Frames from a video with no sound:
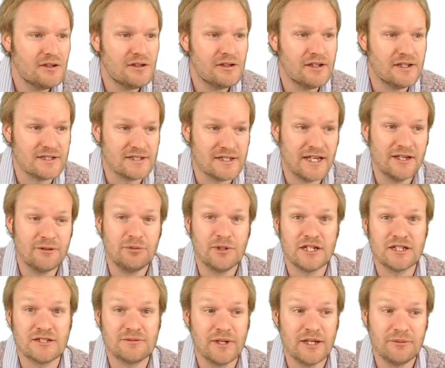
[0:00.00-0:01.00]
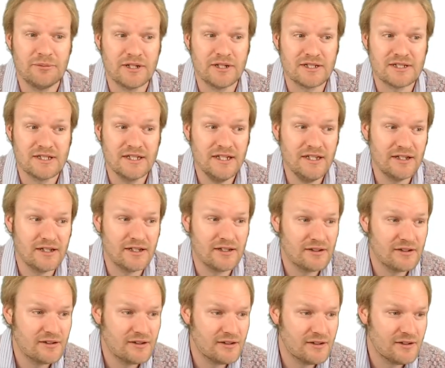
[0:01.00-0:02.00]
is a plus b plus c.
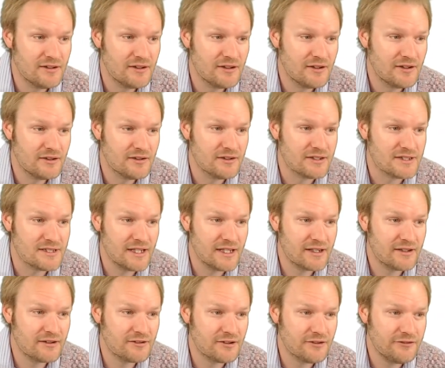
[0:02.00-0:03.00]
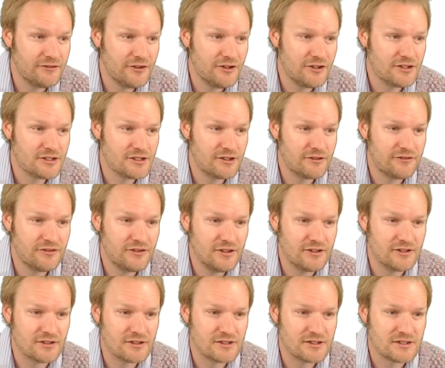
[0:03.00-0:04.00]
The first
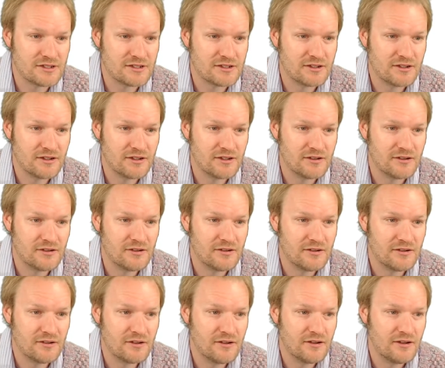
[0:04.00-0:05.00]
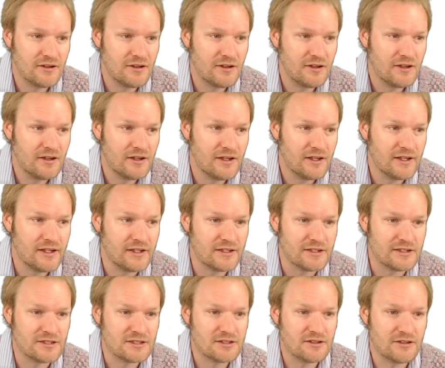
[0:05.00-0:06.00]
difference
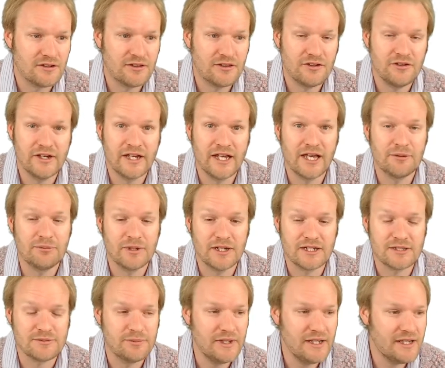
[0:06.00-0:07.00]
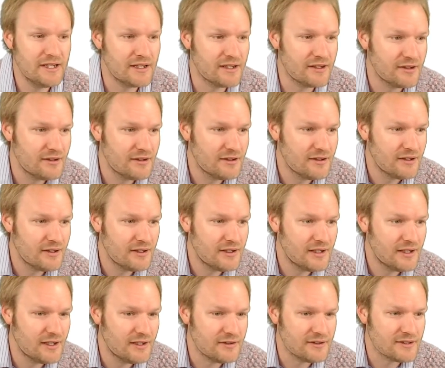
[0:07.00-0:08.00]
is 3a plus b.
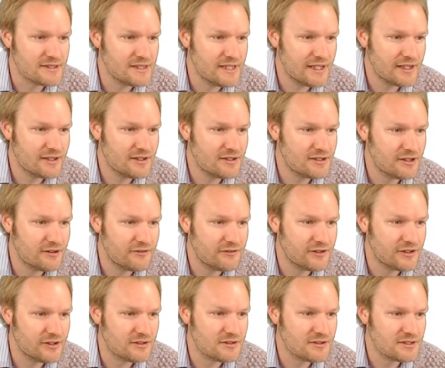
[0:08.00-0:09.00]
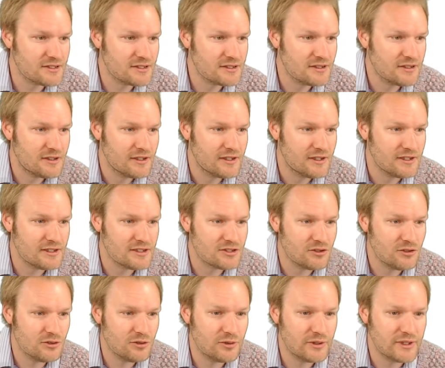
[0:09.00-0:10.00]
And the second difference is
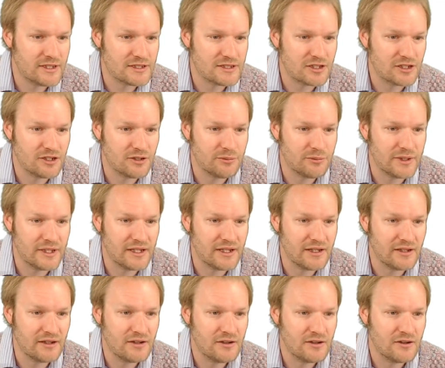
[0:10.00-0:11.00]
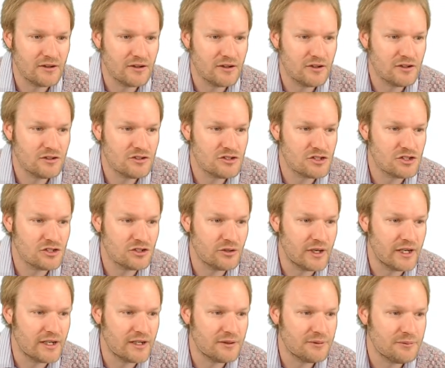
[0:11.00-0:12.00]
always going to be 2a.